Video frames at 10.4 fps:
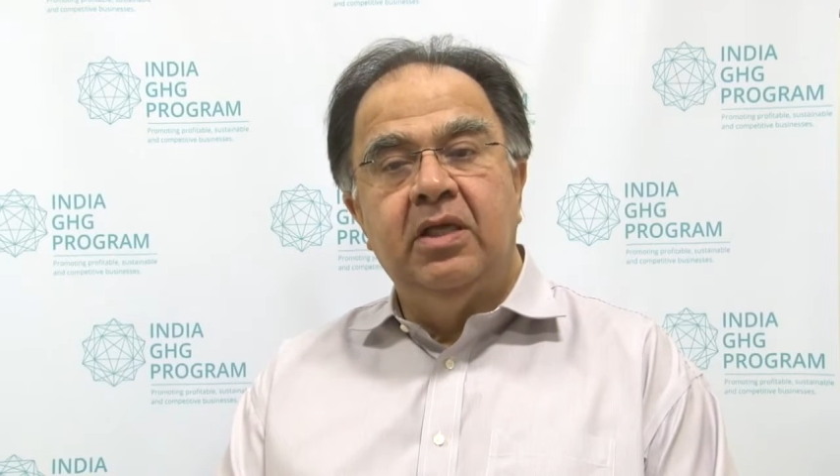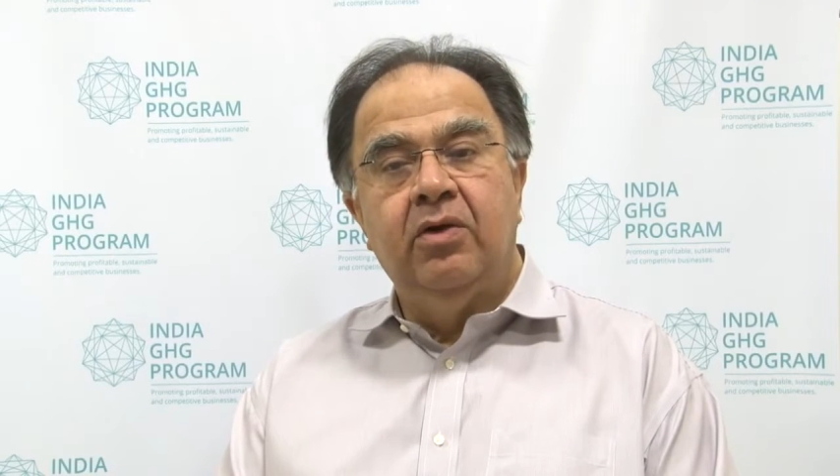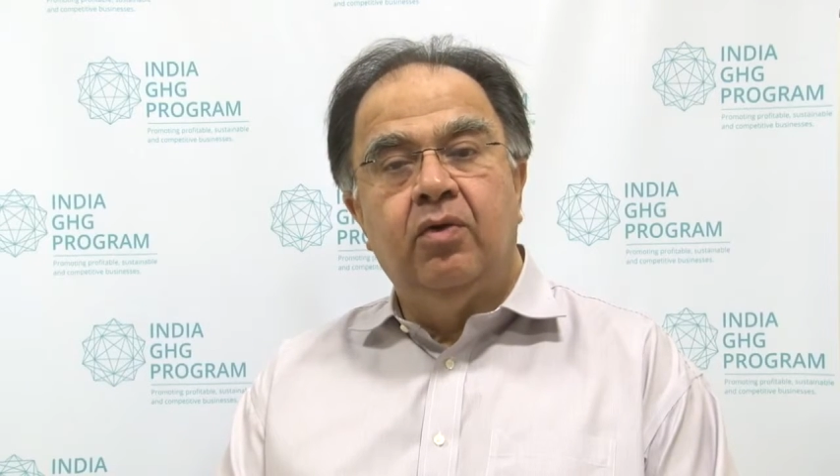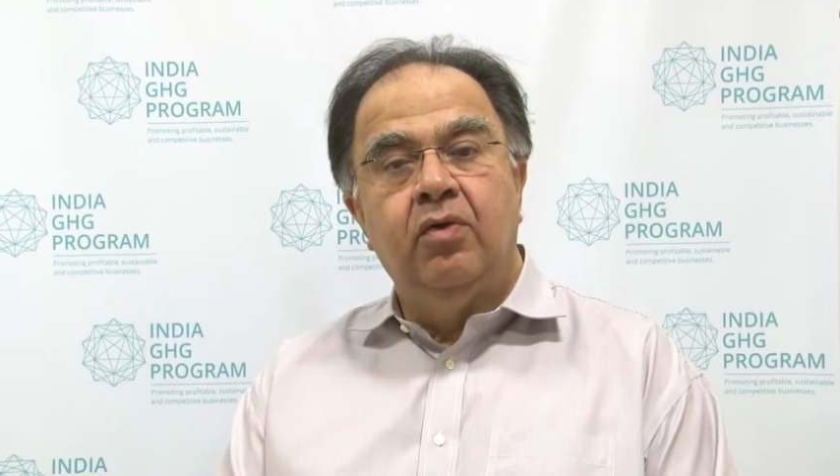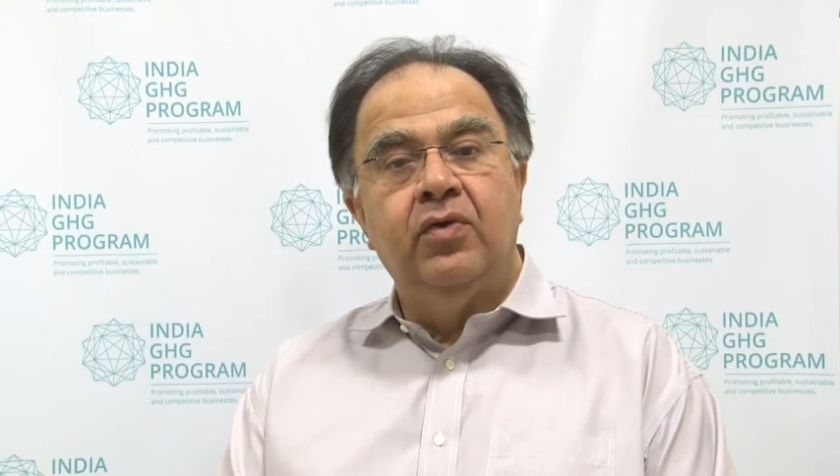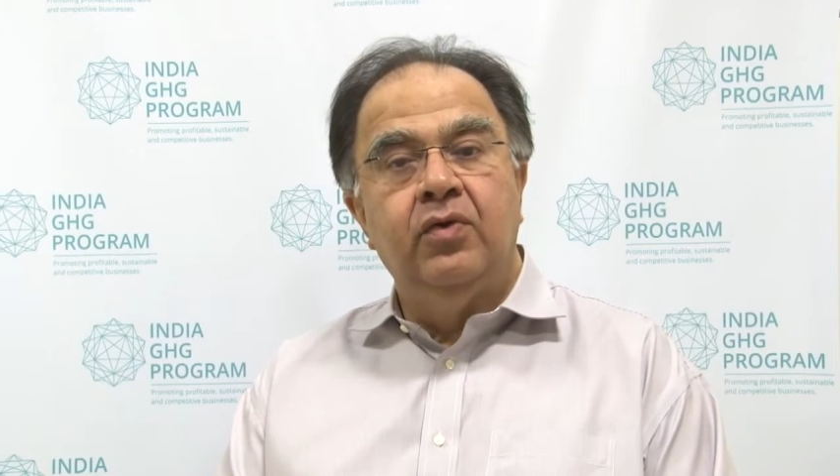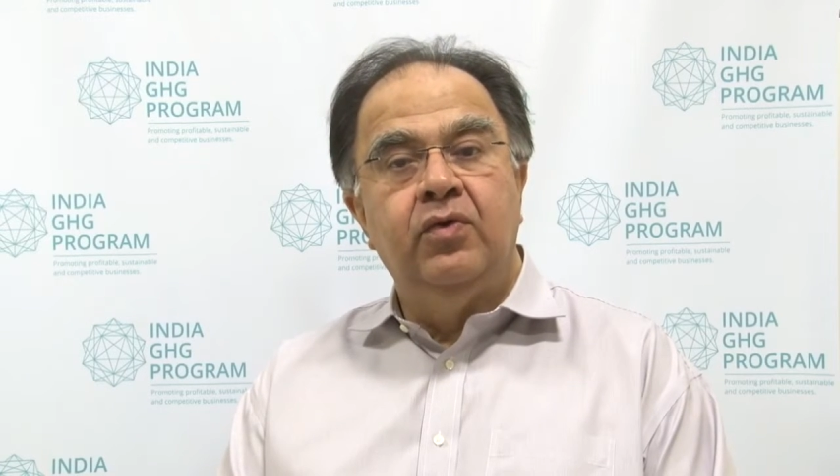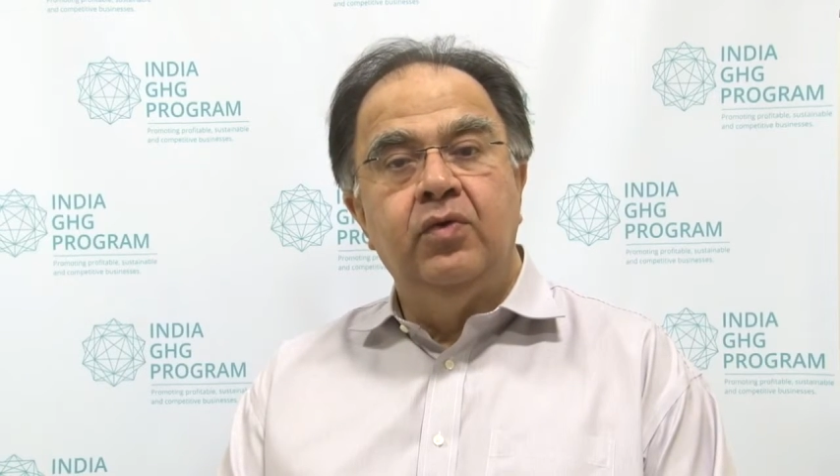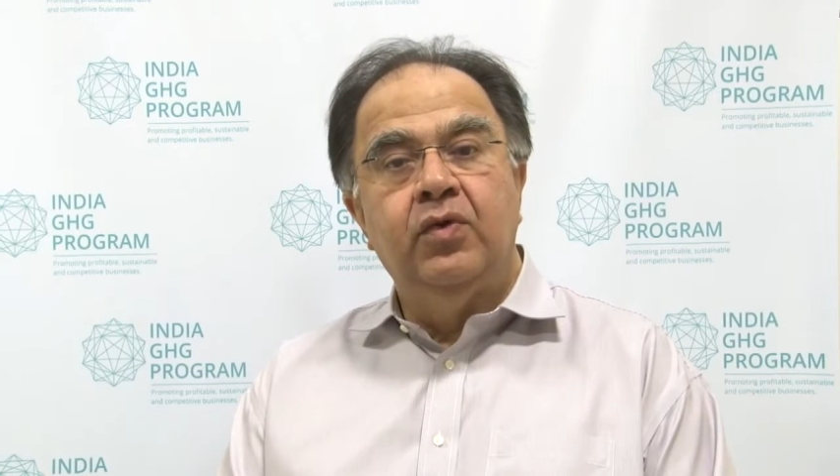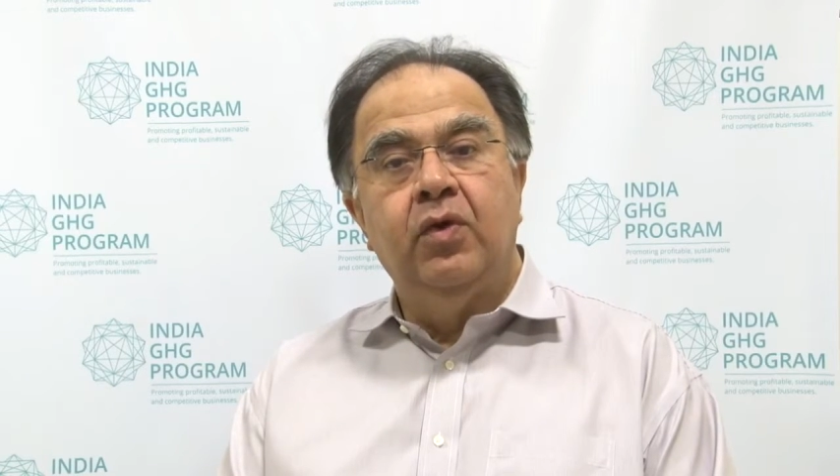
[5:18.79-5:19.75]
cannot also
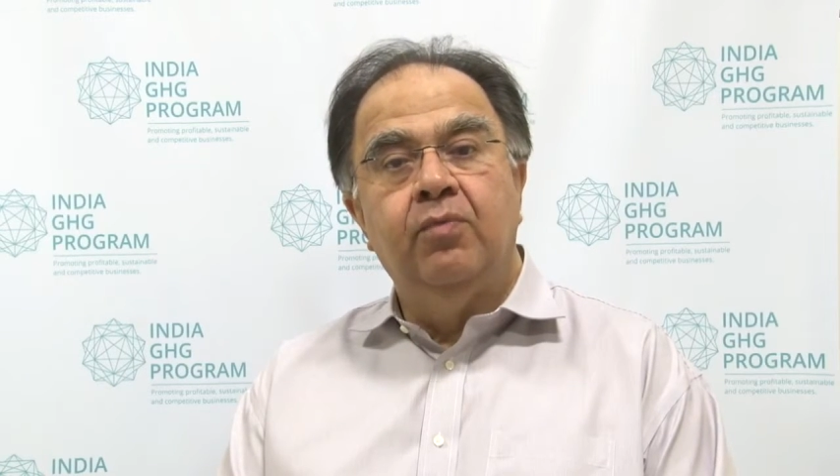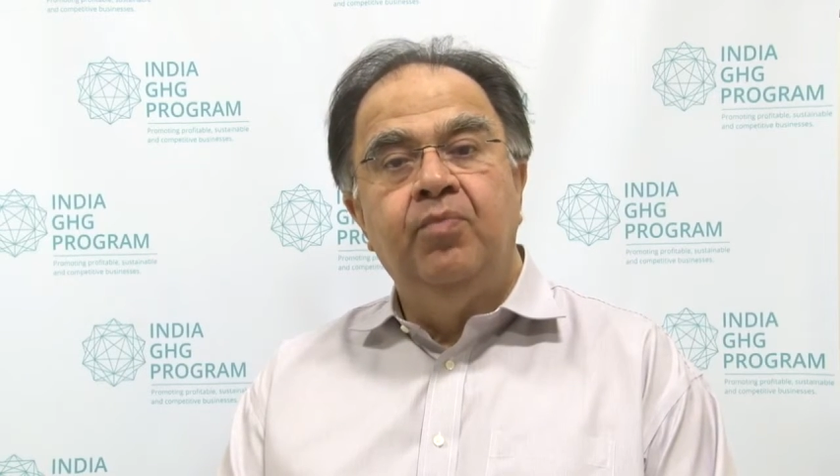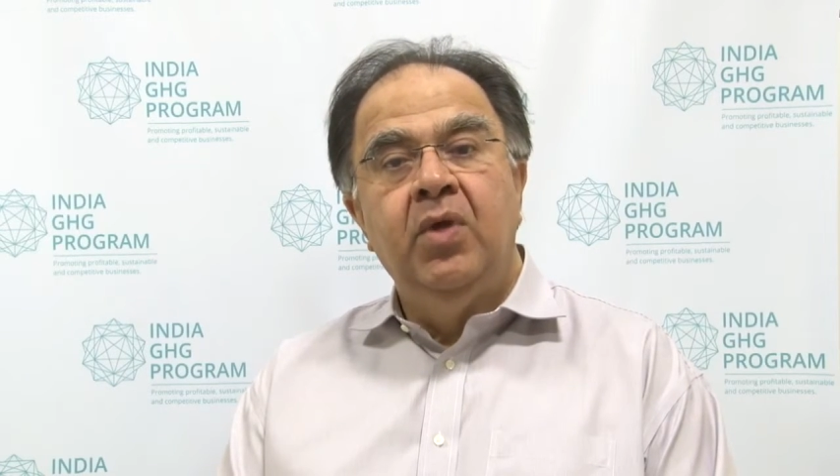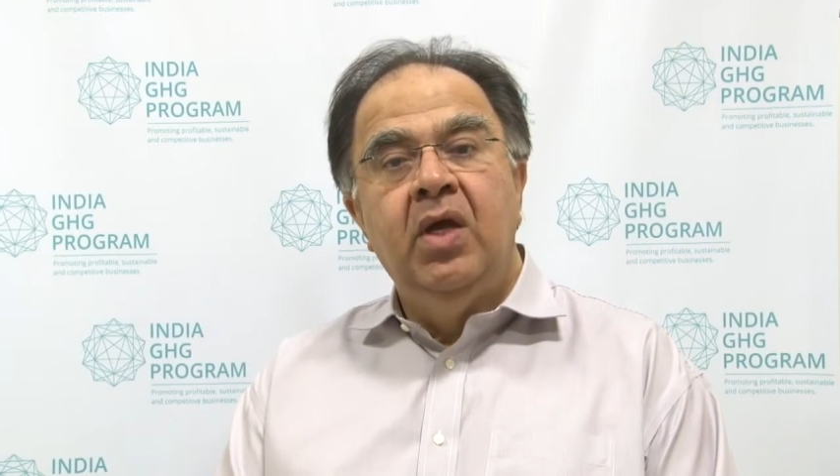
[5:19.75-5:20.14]
do so,